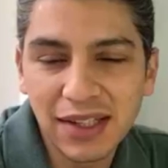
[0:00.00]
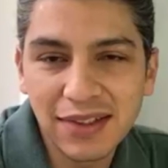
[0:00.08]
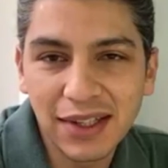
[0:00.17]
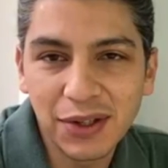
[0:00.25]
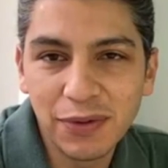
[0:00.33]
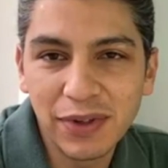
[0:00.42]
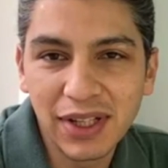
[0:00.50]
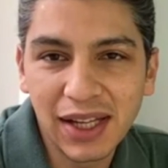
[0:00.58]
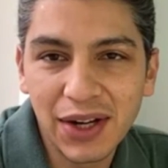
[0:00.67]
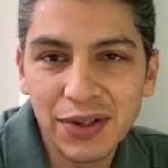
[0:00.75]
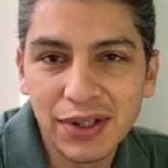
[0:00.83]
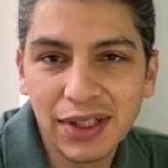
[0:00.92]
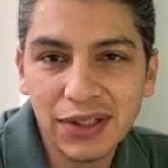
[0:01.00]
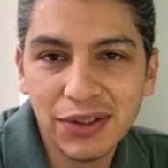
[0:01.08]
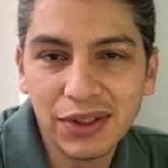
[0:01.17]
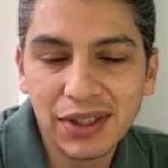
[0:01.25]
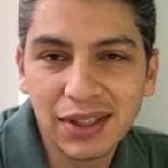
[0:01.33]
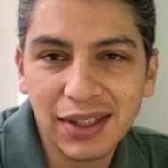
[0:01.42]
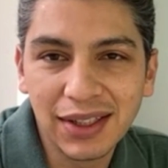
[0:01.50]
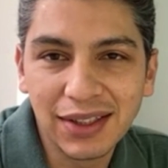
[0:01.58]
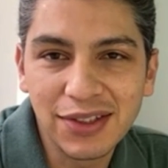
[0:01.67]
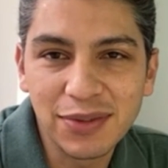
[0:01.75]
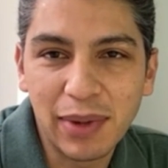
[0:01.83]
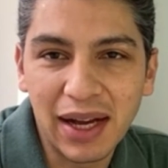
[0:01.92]
that's like over the counter that you can like
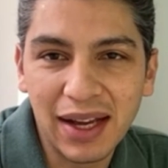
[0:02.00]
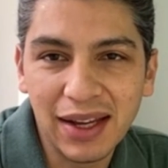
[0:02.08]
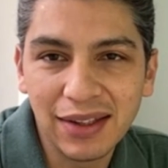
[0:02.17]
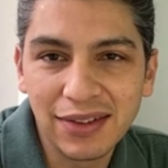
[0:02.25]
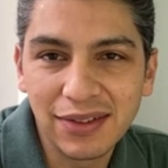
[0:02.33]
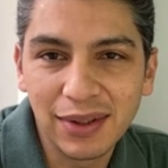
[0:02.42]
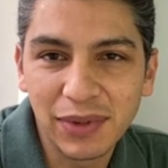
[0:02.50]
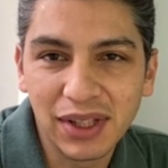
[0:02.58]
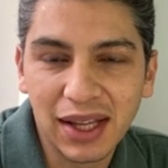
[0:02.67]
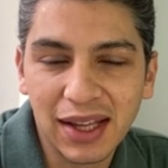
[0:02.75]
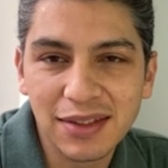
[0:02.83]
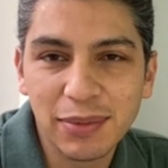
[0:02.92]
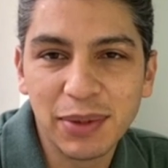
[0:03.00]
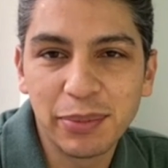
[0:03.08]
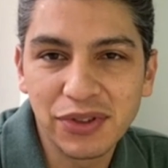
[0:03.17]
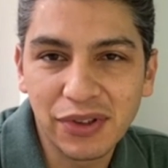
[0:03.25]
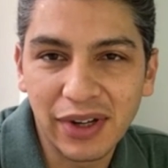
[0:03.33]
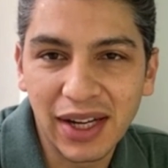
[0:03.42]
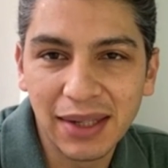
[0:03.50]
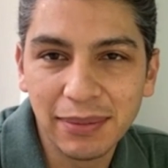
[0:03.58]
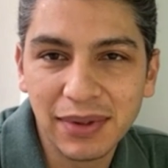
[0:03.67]
just buy. It's something that has to be prescribed.